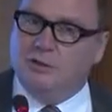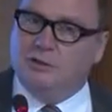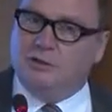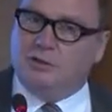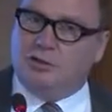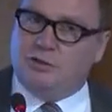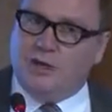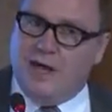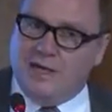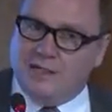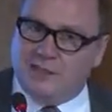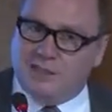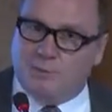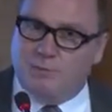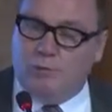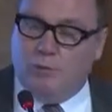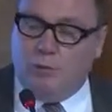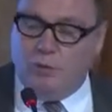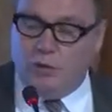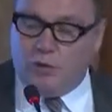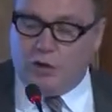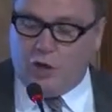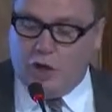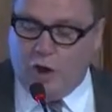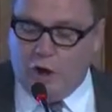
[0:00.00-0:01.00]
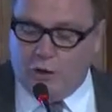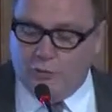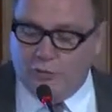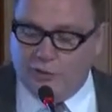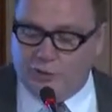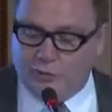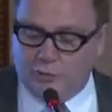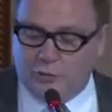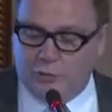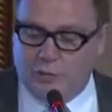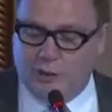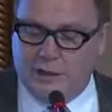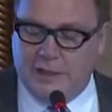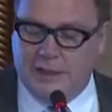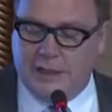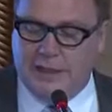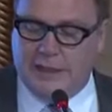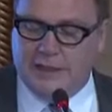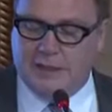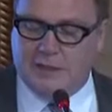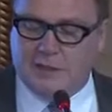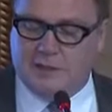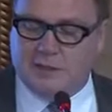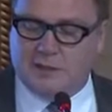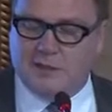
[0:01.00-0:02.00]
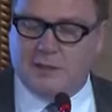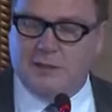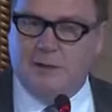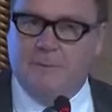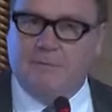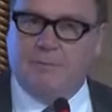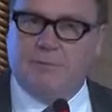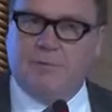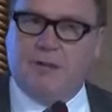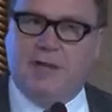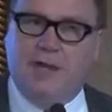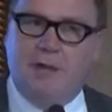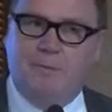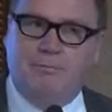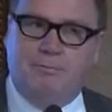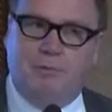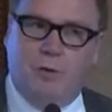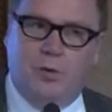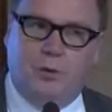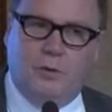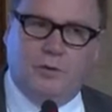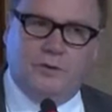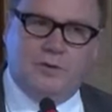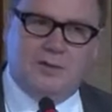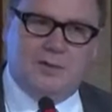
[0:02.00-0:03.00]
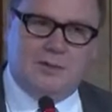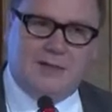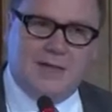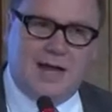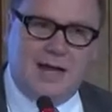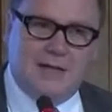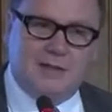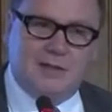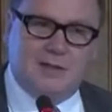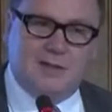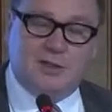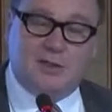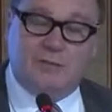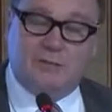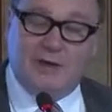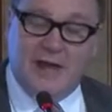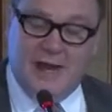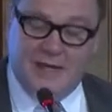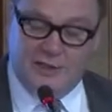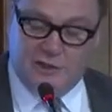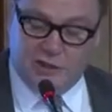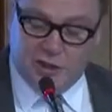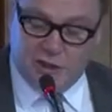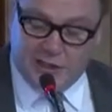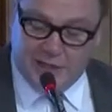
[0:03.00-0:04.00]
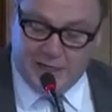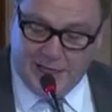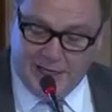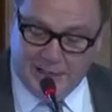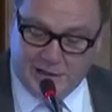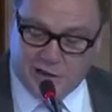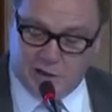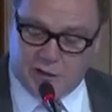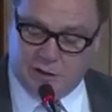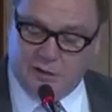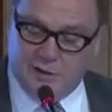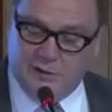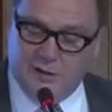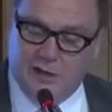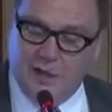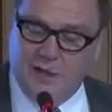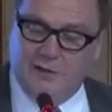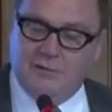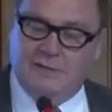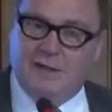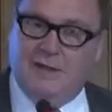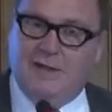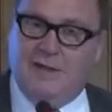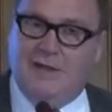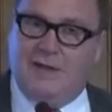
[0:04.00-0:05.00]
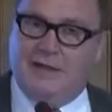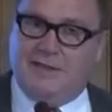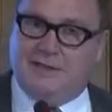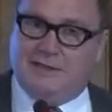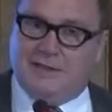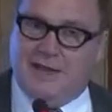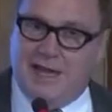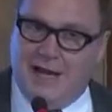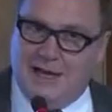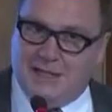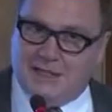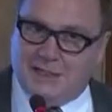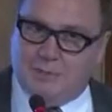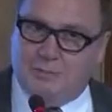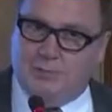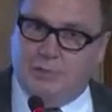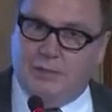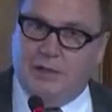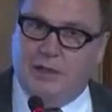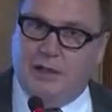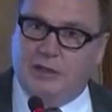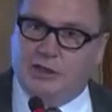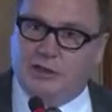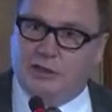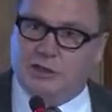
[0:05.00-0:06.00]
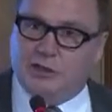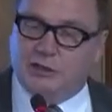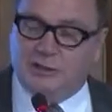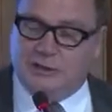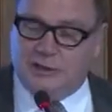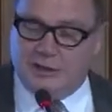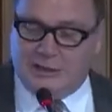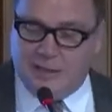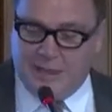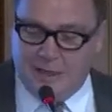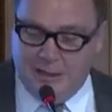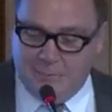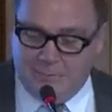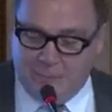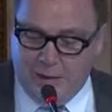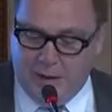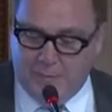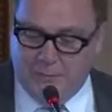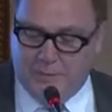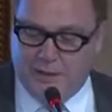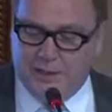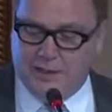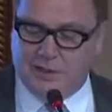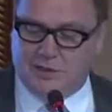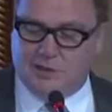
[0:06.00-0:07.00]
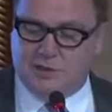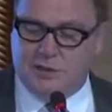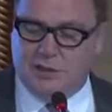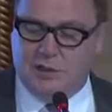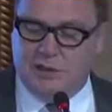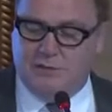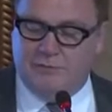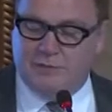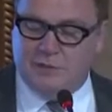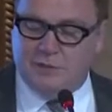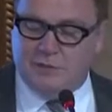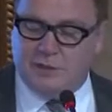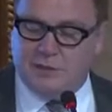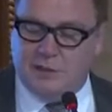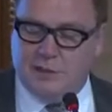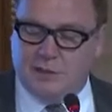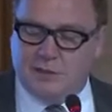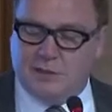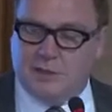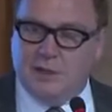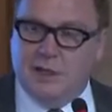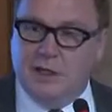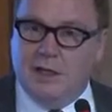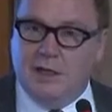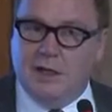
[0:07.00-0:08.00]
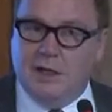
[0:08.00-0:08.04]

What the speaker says: transport corridor links, important standards of education that link to aspiration, key public services,